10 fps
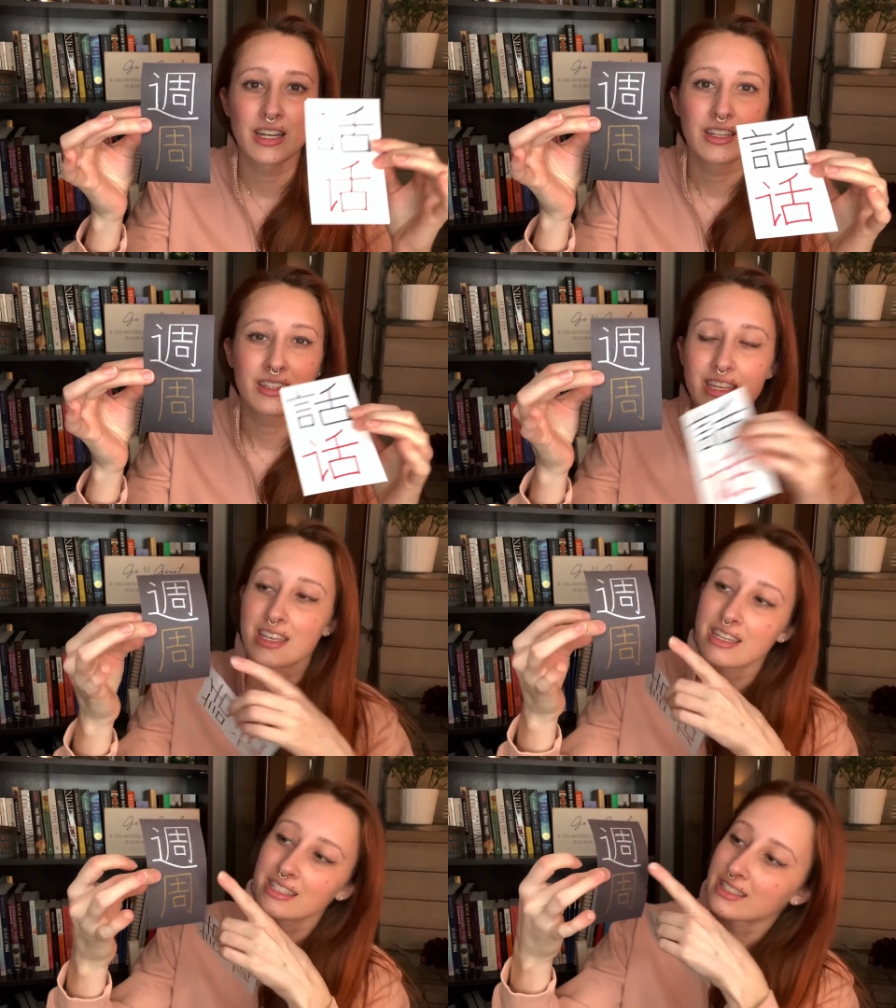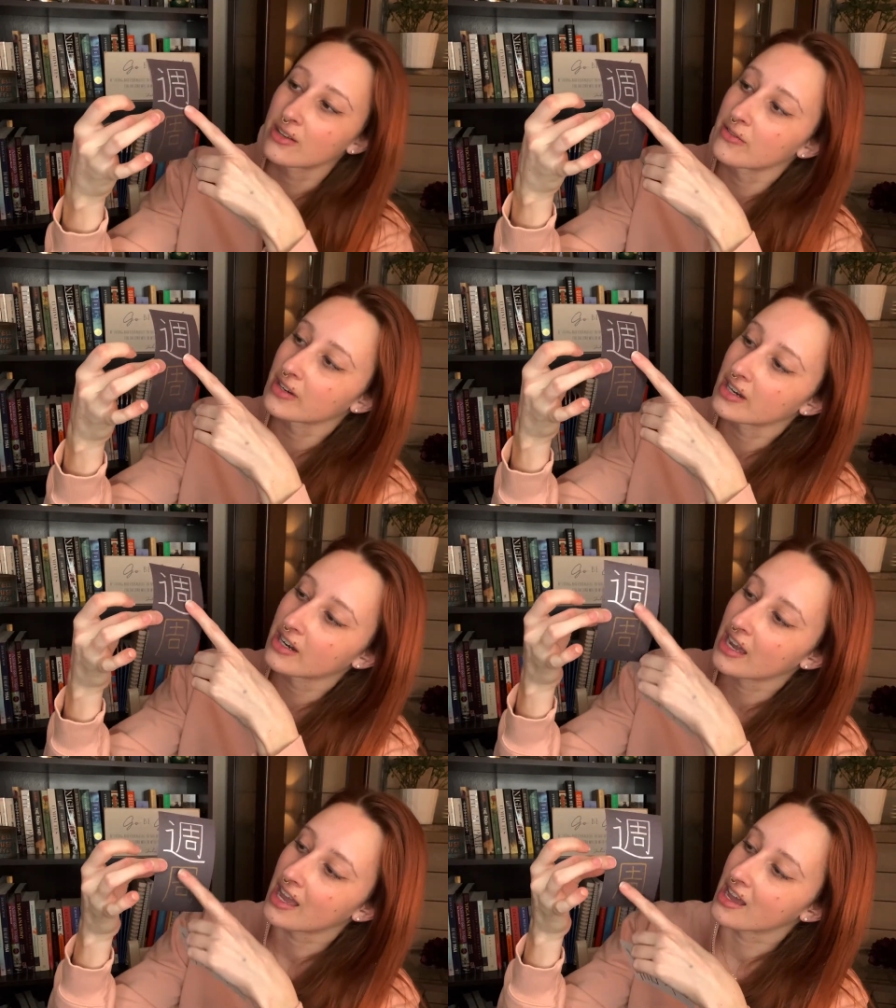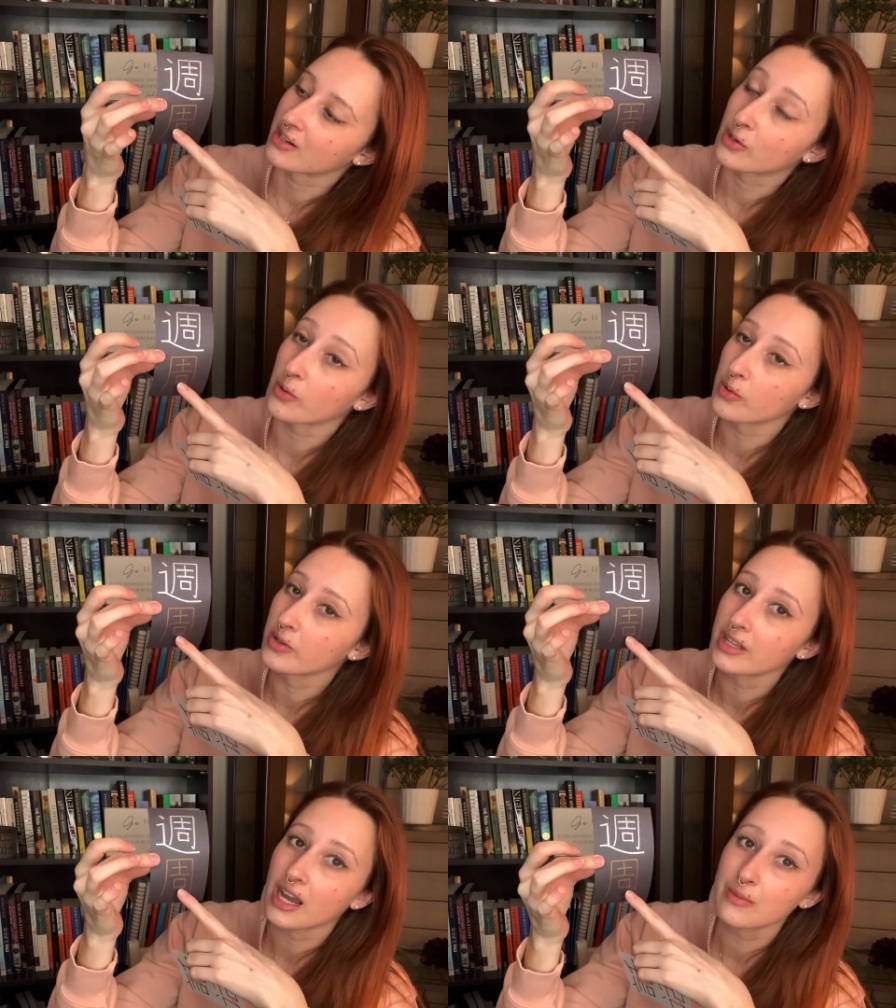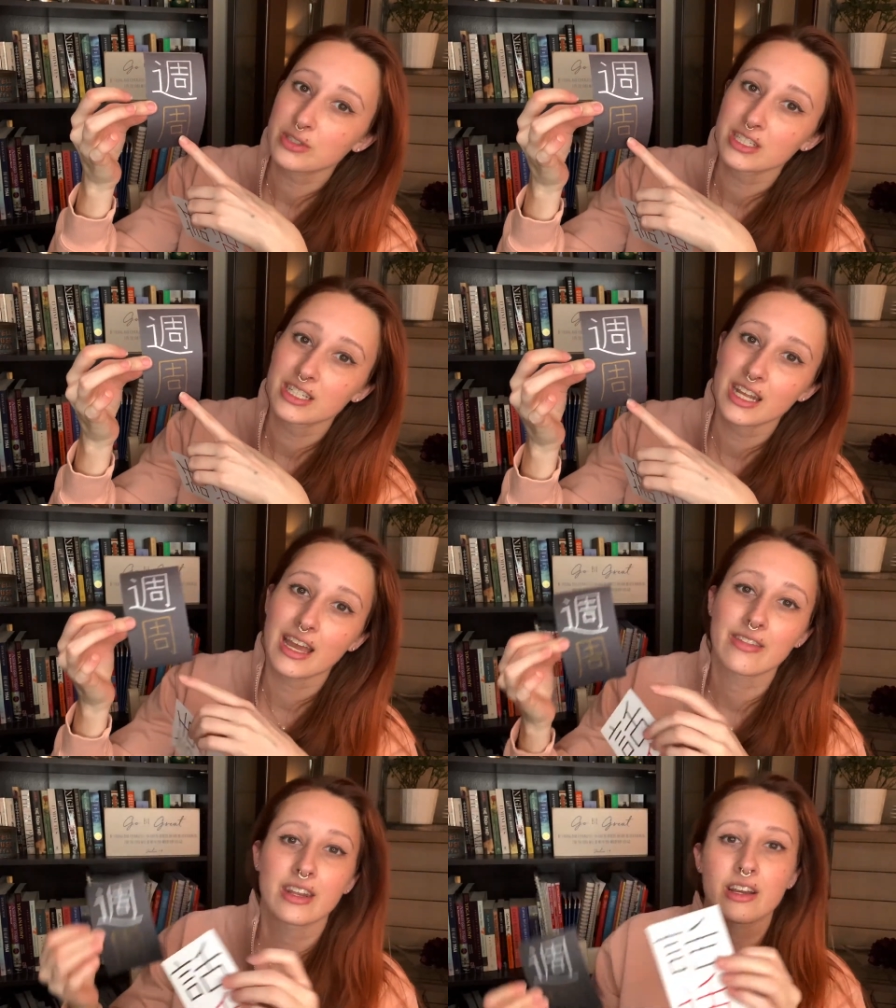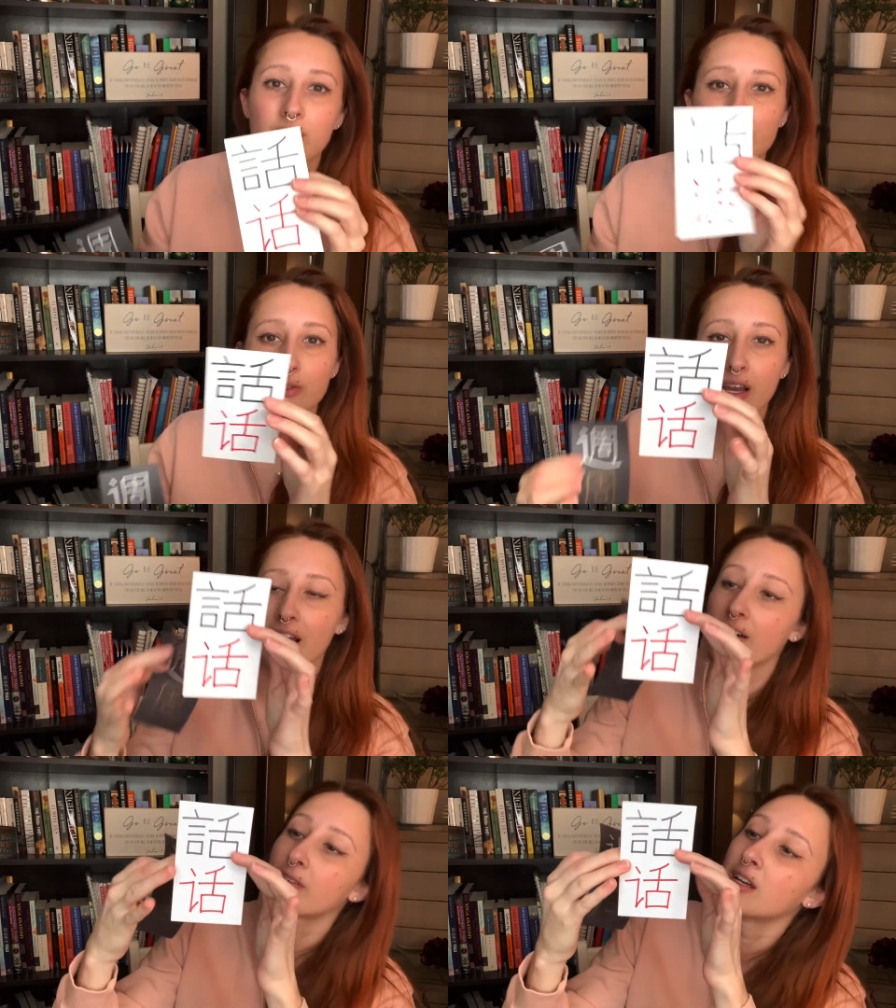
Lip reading: the silver and gold option, and then I also have